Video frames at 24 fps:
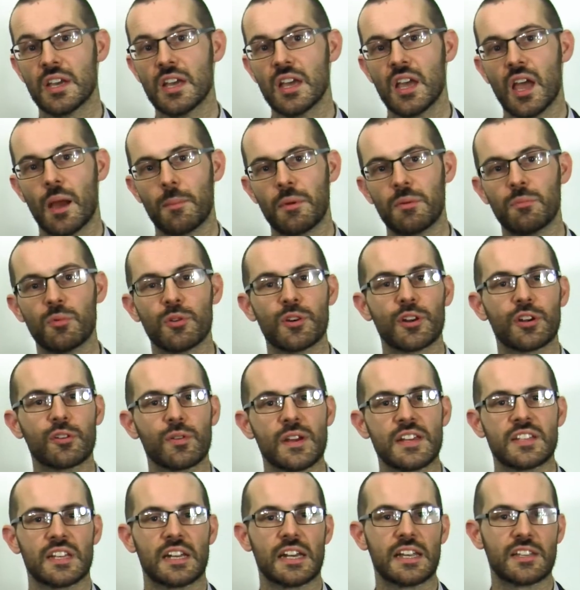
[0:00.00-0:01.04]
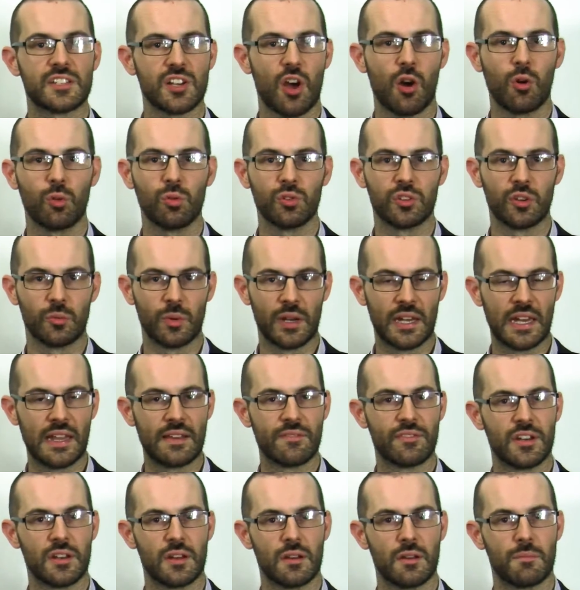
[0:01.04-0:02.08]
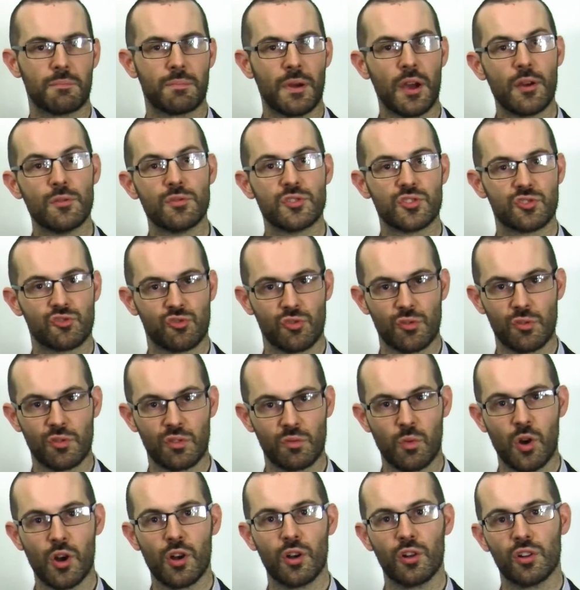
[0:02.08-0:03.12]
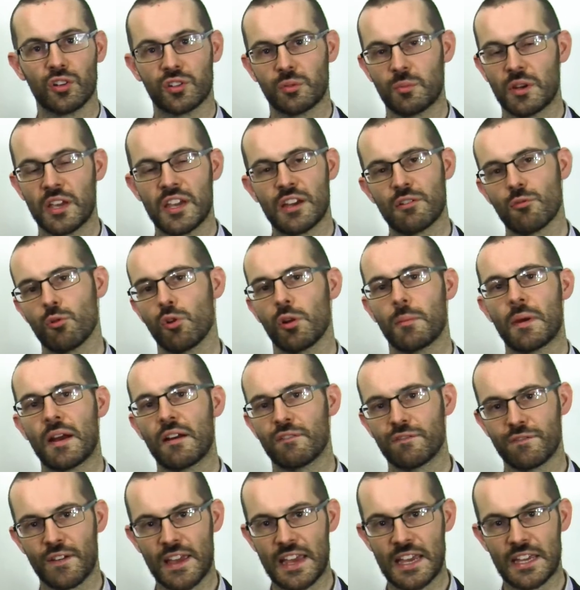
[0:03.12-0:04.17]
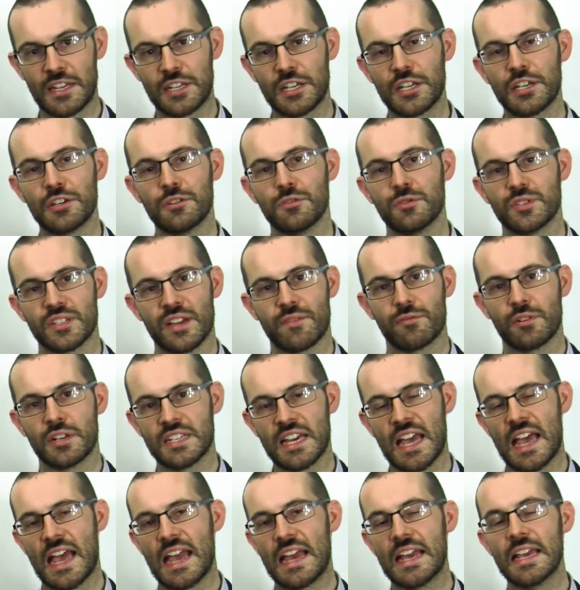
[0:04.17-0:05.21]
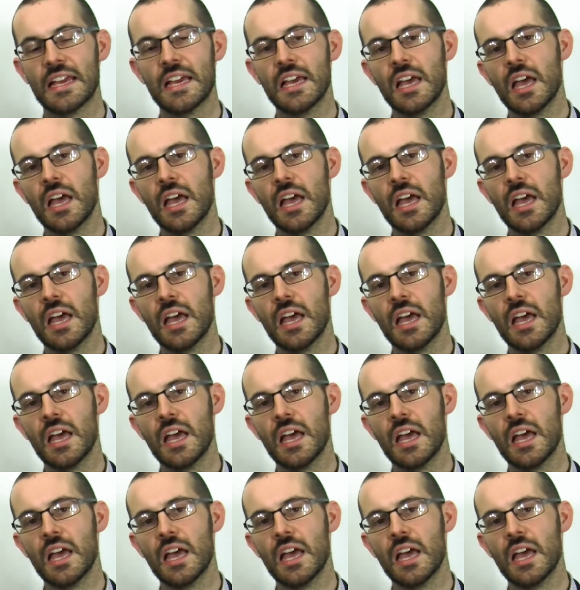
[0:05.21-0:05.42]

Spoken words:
I mean, we're increasingly told that we live in a post-truth world and we hear all about fake news every day.